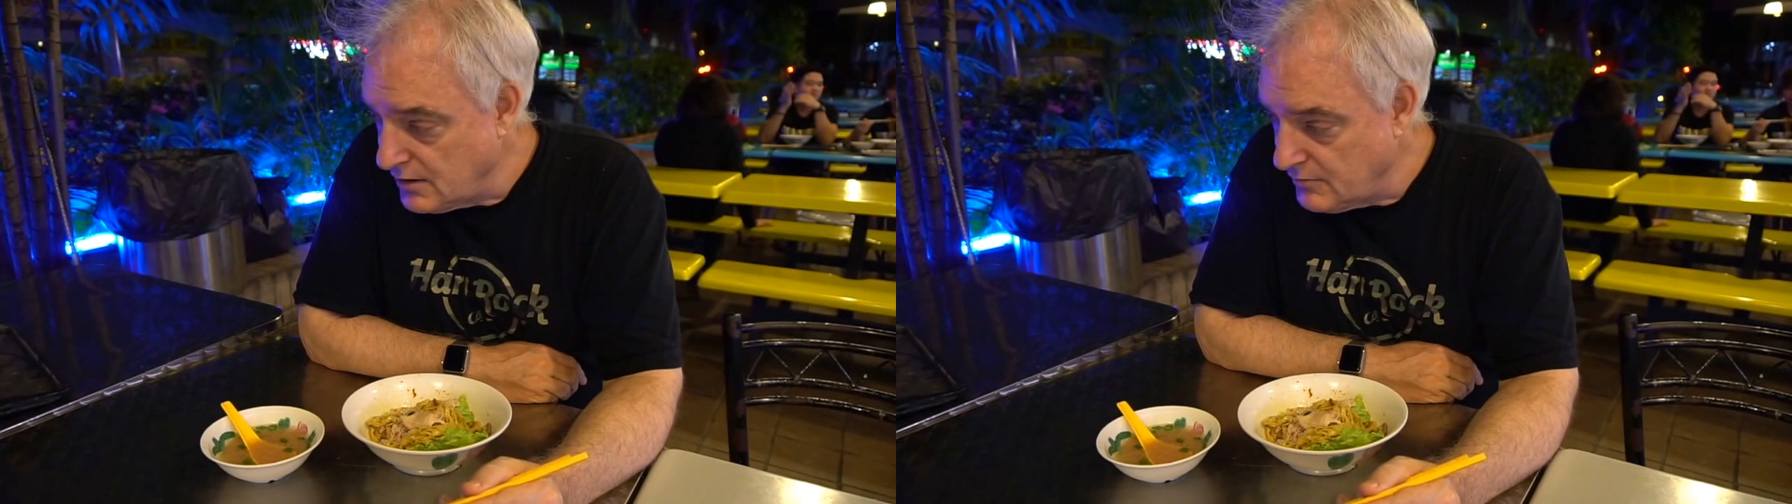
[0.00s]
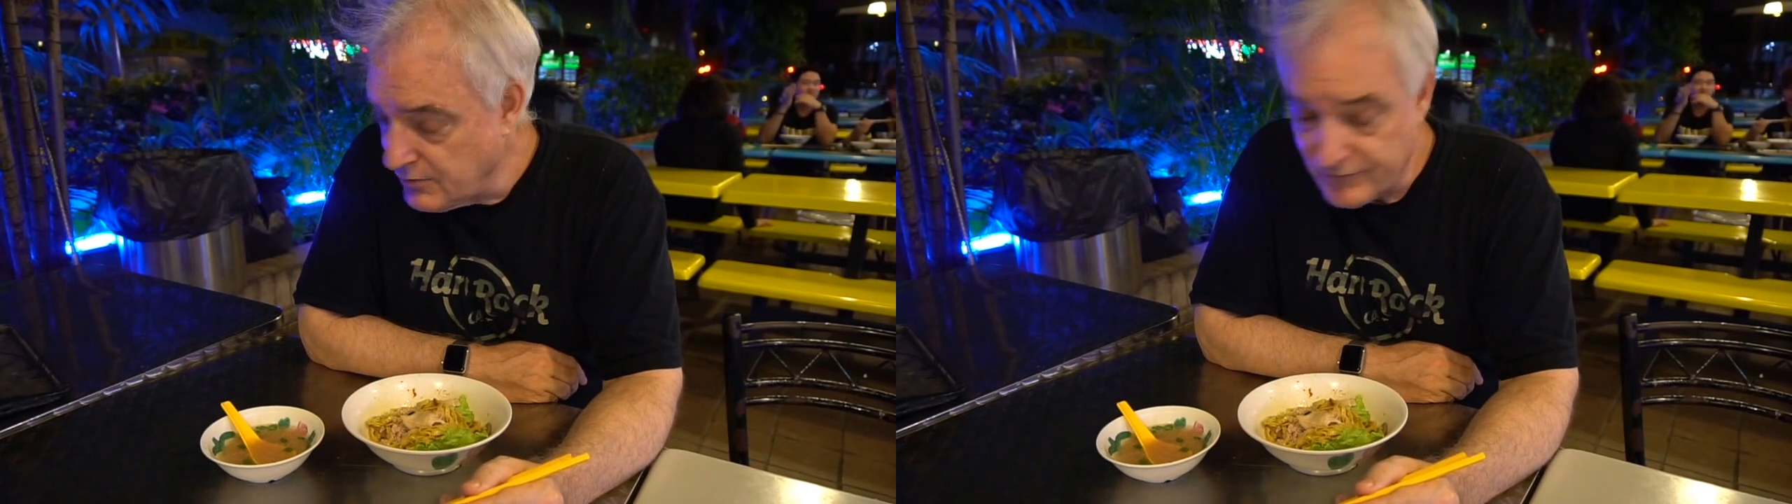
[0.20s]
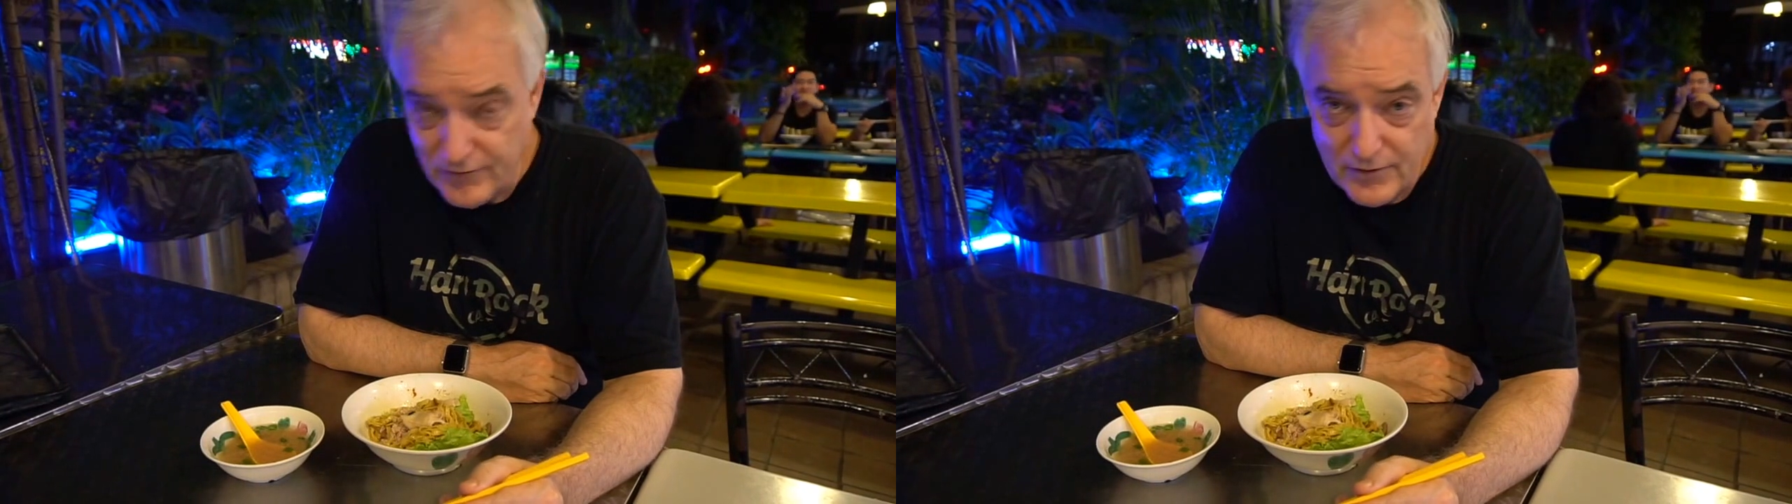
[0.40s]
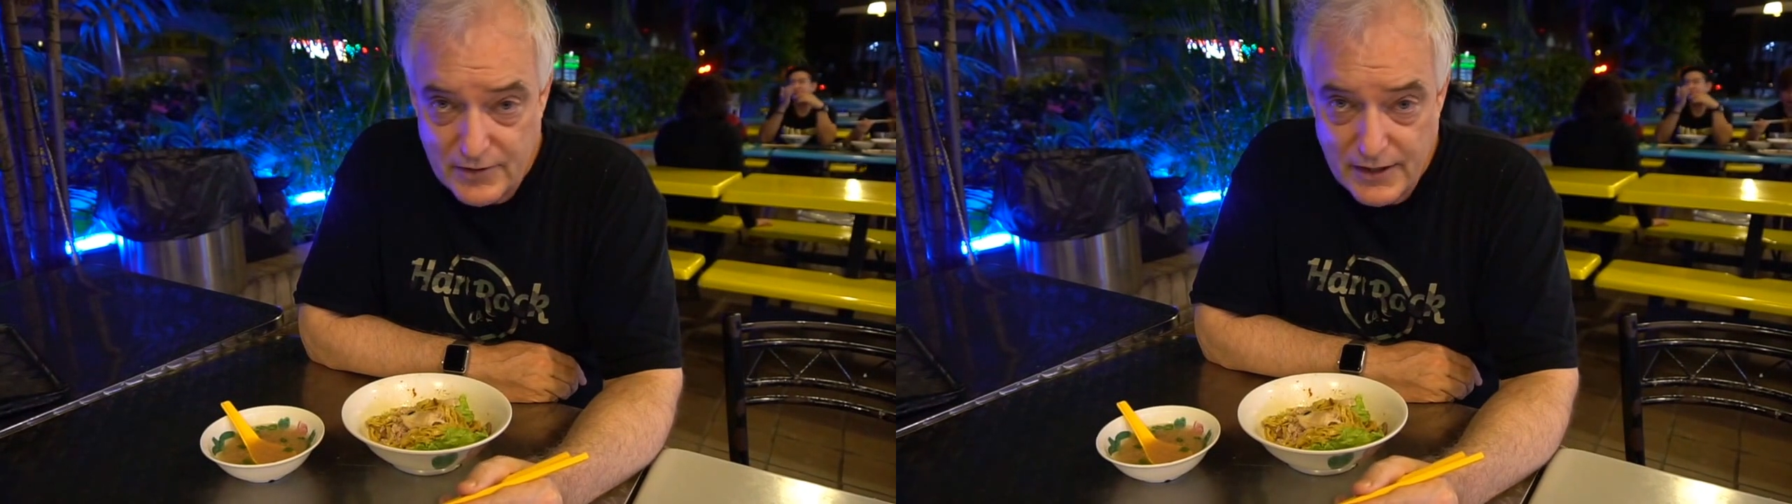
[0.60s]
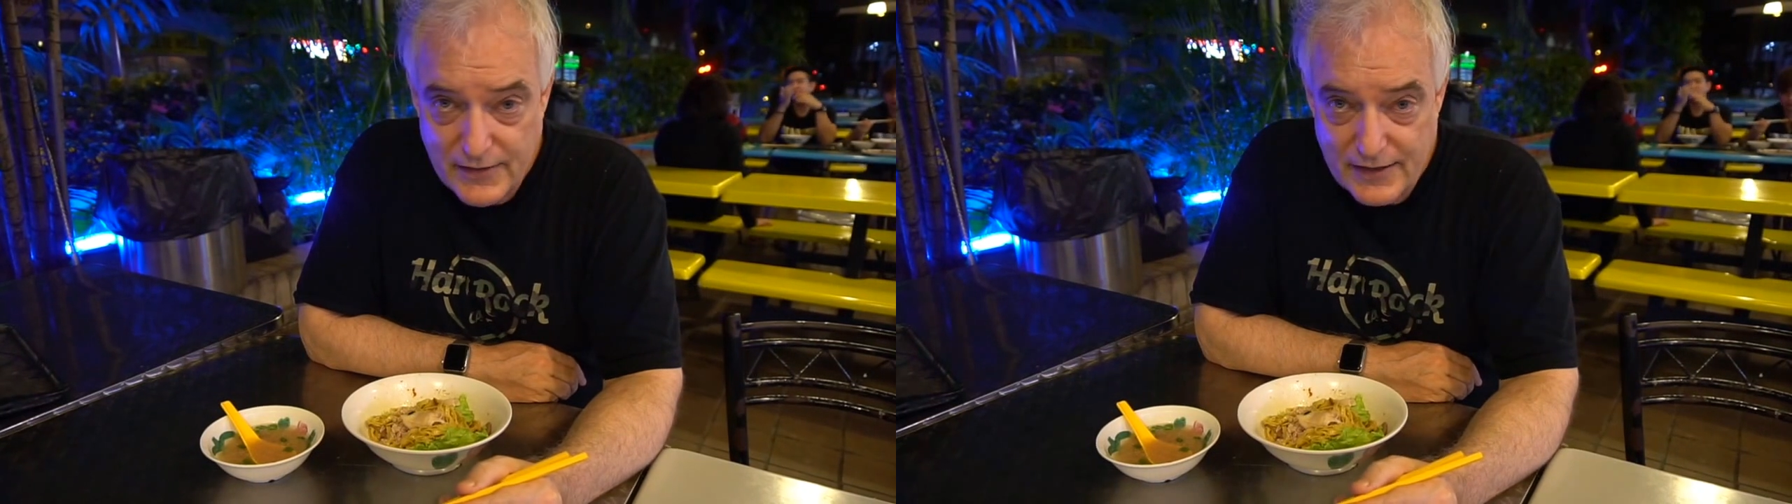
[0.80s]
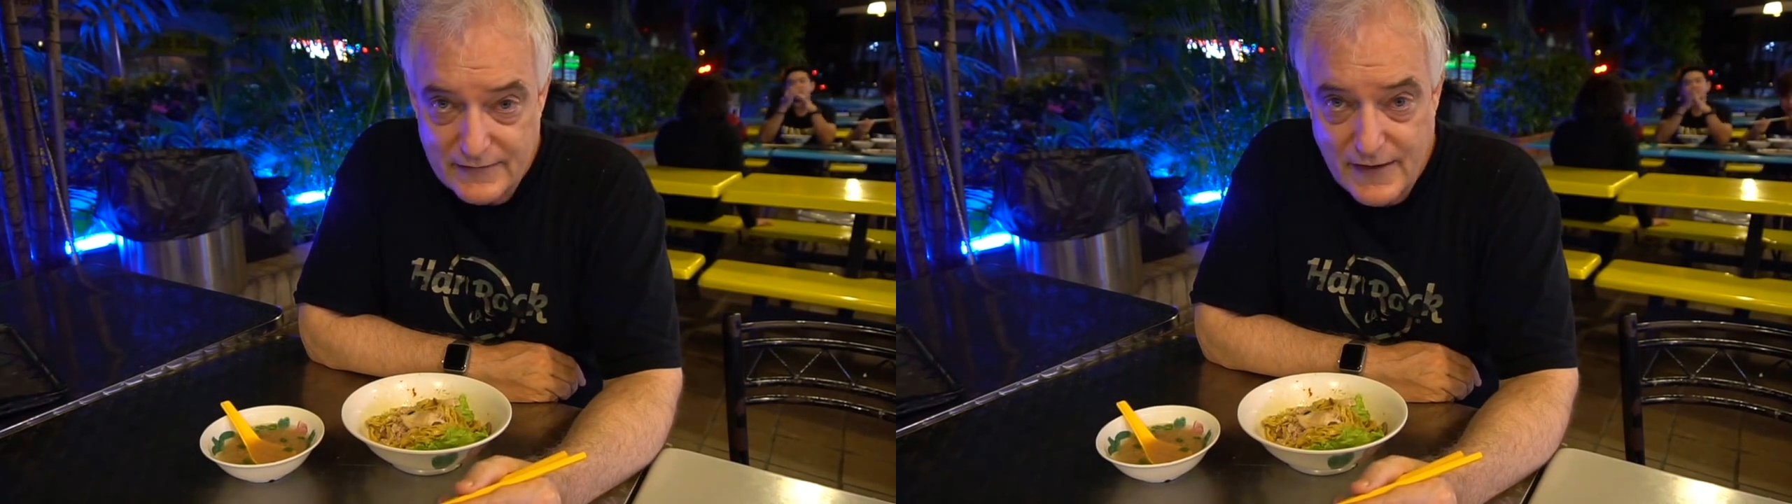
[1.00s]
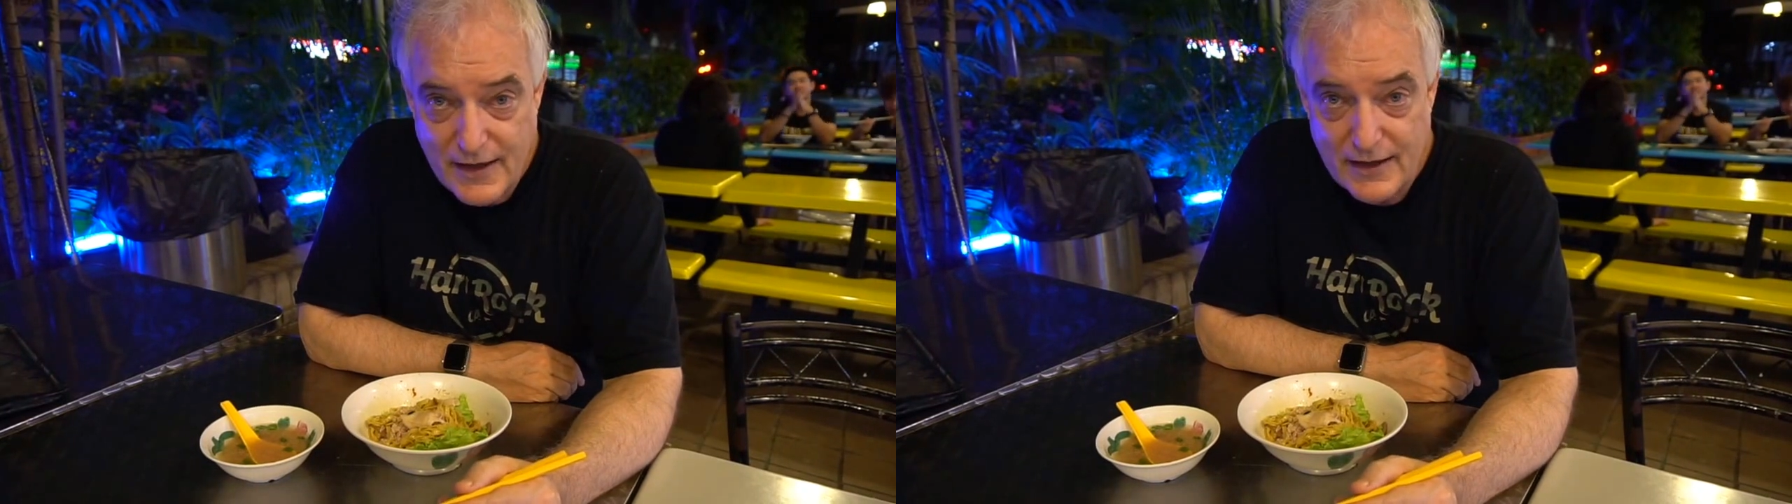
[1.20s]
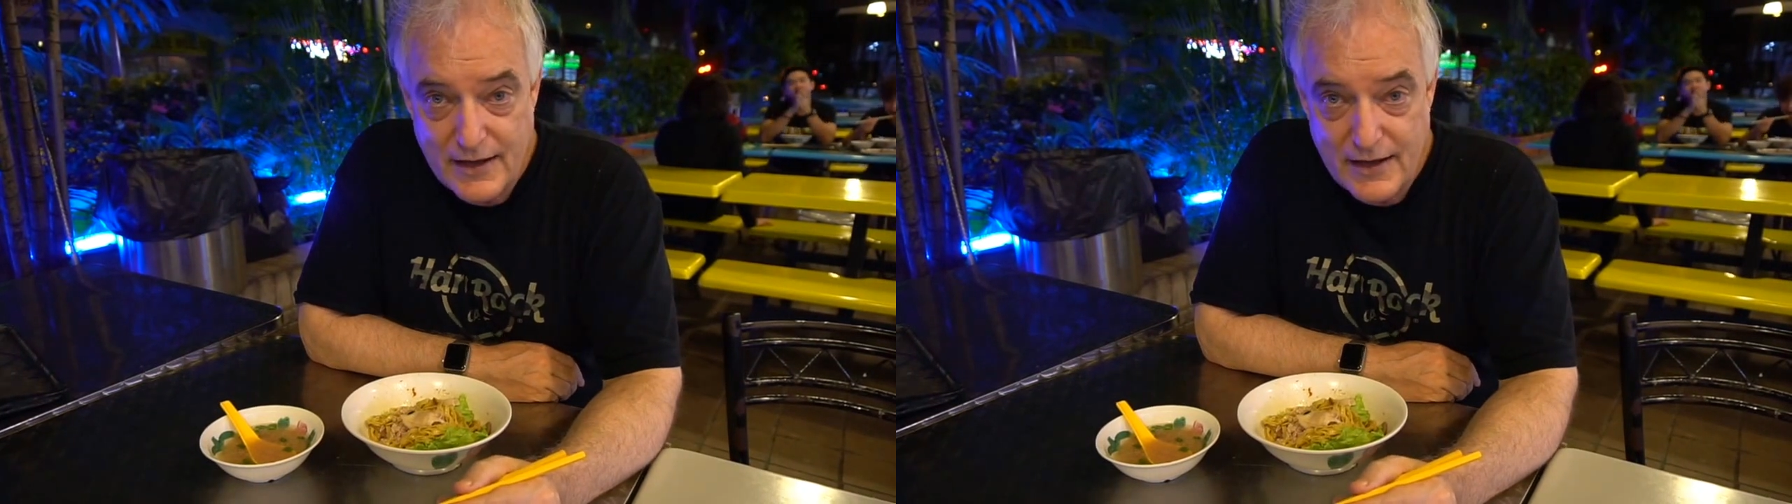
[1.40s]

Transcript: But certainly that Tide